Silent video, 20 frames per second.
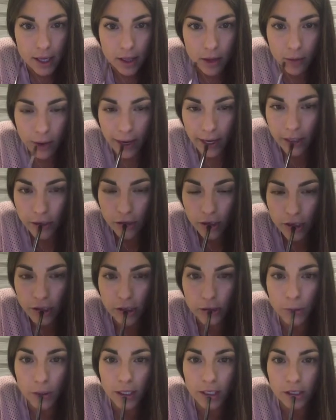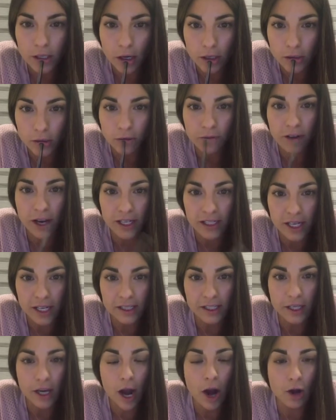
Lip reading: the writing strategies one is also fantastic.